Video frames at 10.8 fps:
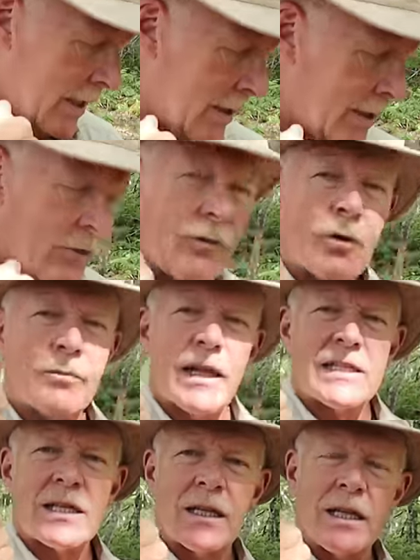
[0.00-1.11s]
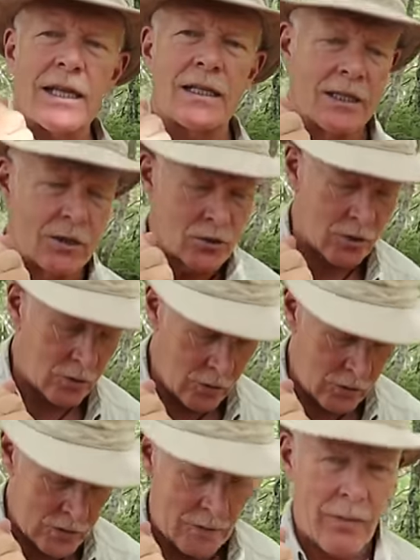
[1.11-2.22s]
uh, therefore, I'm less likely to
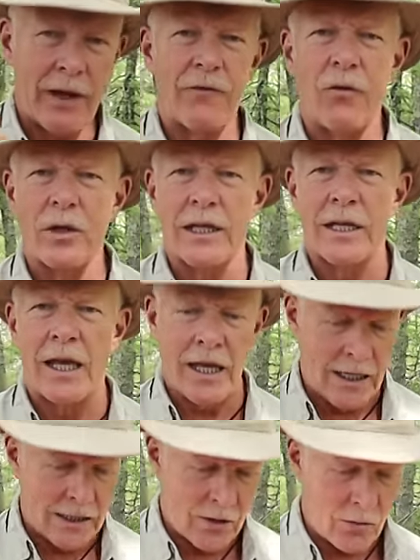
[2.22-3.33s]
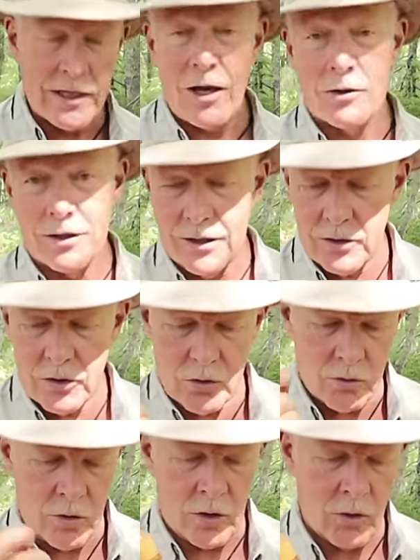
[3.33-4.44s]
lose my footing and go down
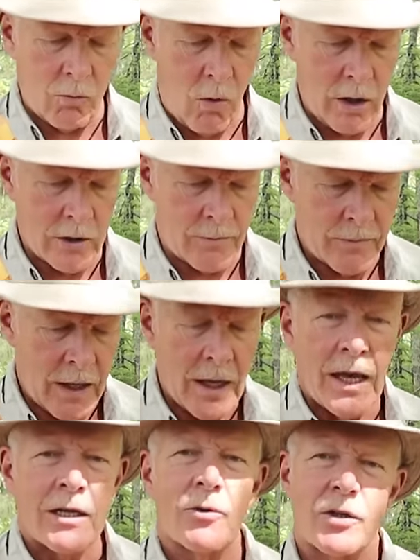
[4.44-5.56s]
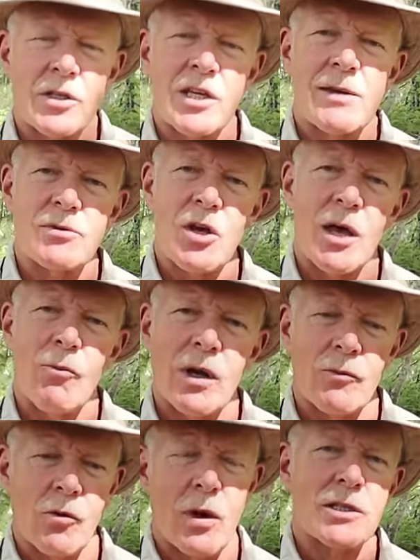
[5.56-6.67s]
into the water. Now, at the same time, while
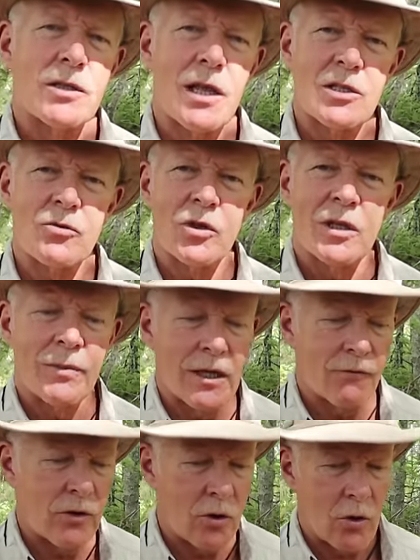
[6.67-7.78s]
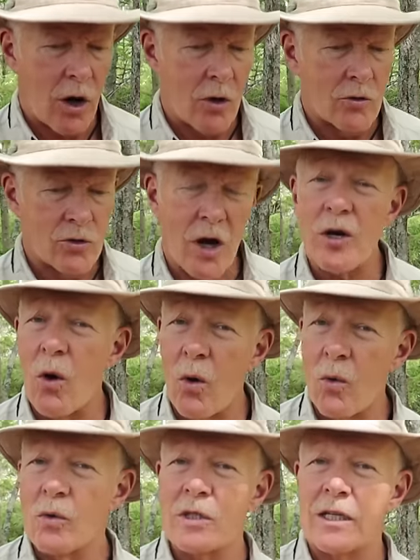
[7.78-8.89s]
I'm crossing that stream, if there are dark
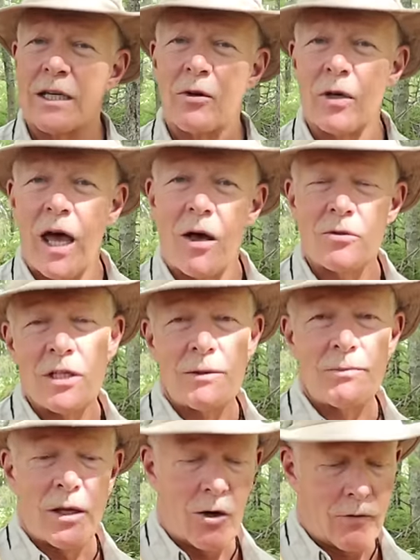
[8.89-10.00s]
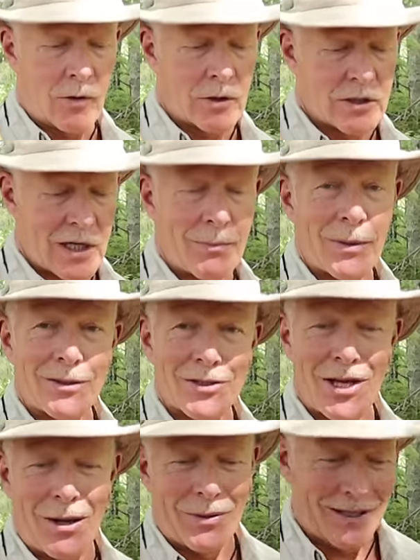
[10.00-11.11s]
holes and I don't know how deep they are, if I'm going to step into
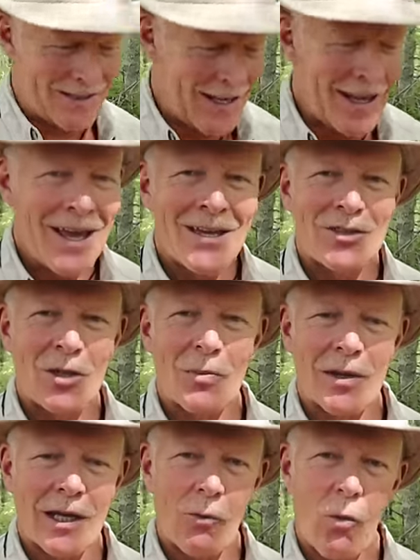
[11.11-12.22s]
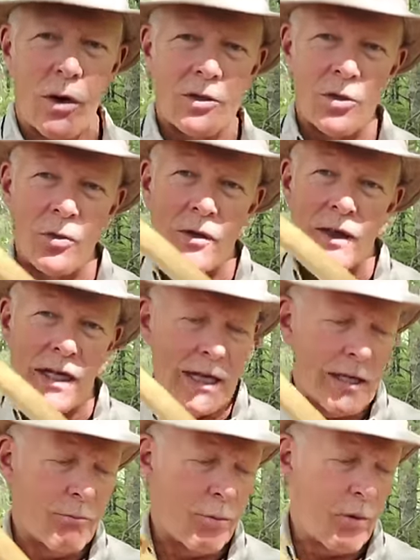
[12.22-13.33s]
something deeper than I want to, then I
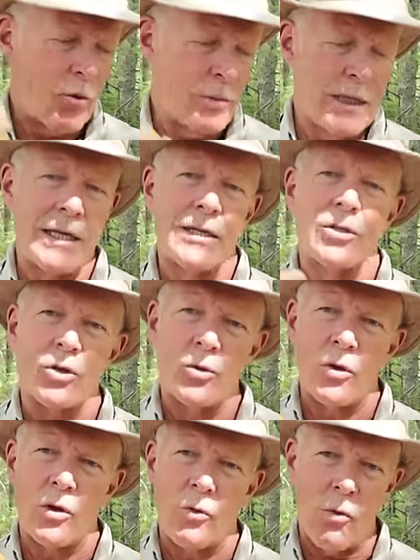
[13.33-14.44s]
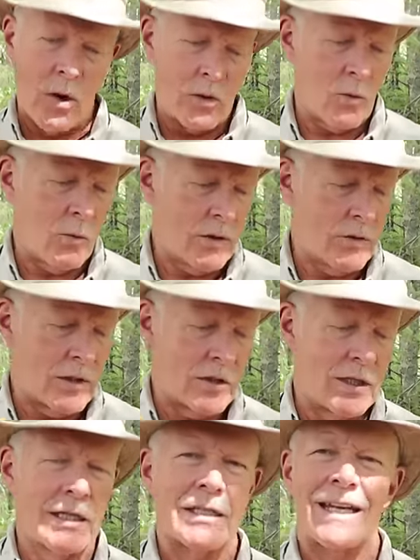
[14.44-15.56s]
can probe into the water with the
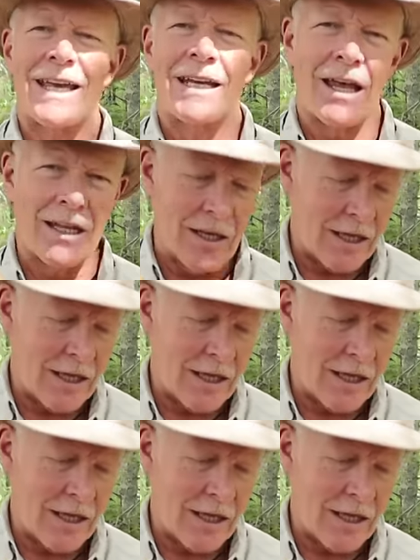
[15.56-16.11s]
stick to get an